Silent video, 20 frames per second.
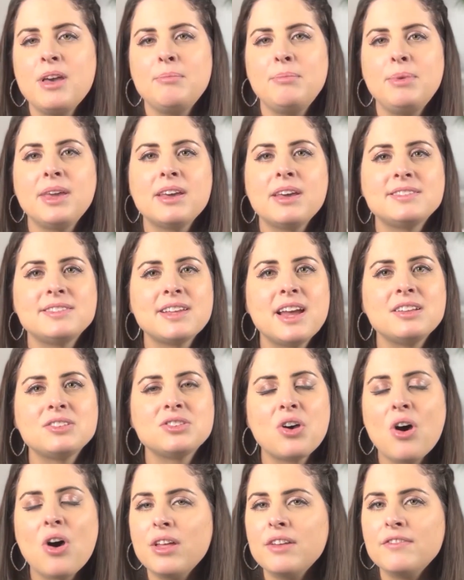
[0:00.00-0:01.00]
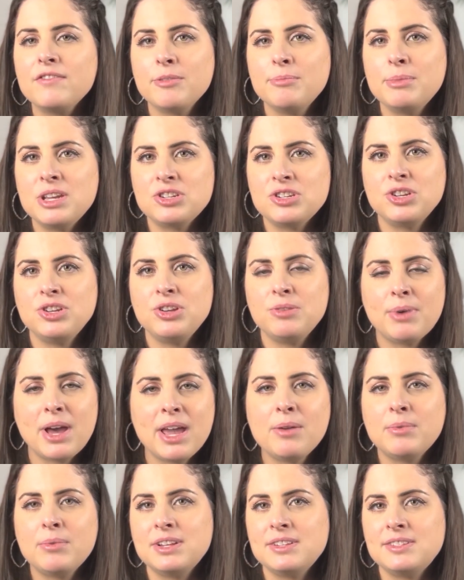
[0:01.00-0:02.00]
because that is all information you
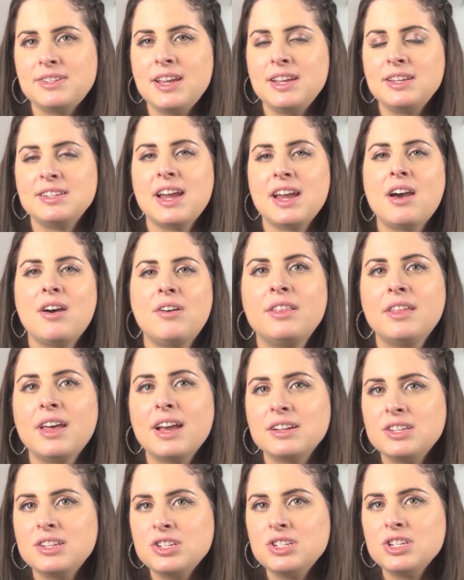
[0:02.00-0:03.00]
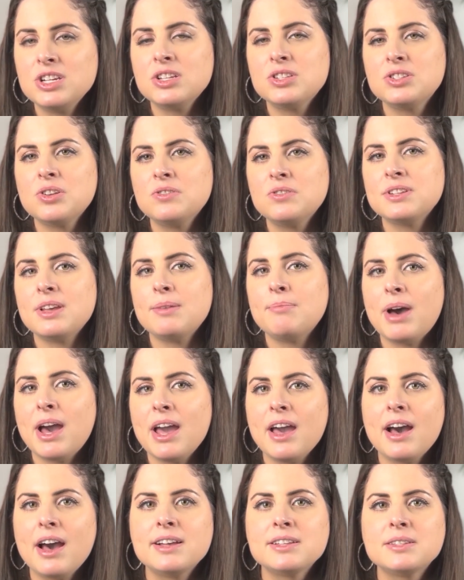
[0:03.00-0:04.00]
might want to take down. Lactation consultants at
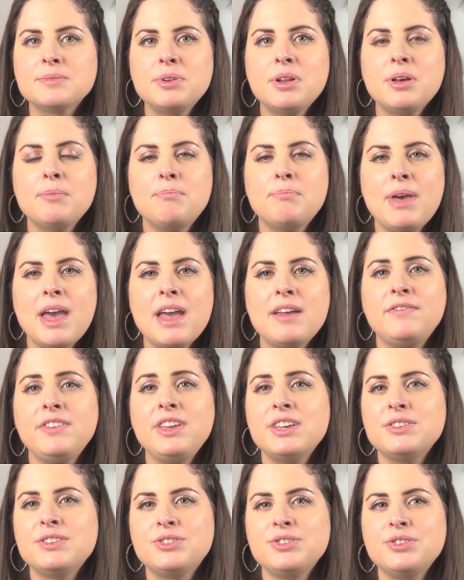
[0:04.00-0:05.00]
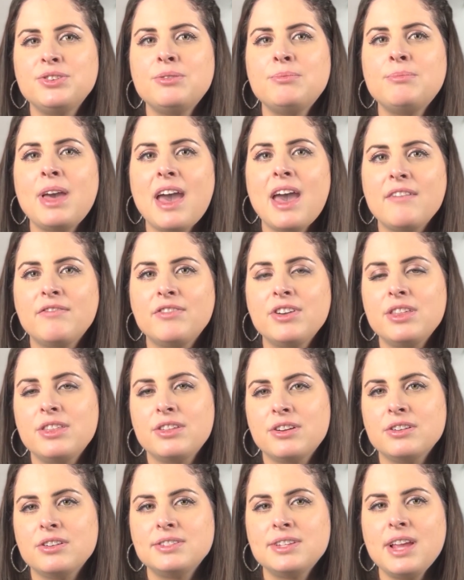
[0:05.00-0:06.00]
my hospital met via Zoom every
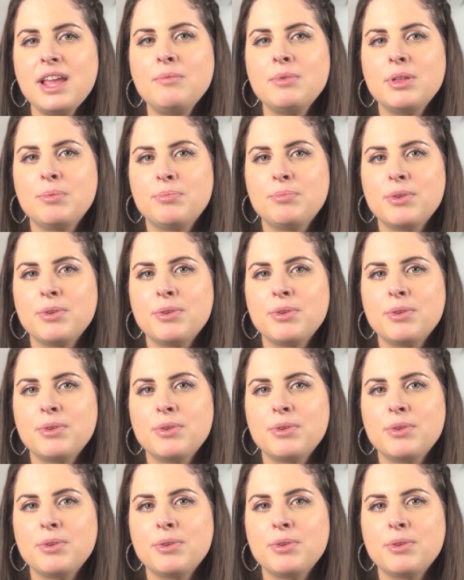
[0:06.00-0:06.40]
Thursday with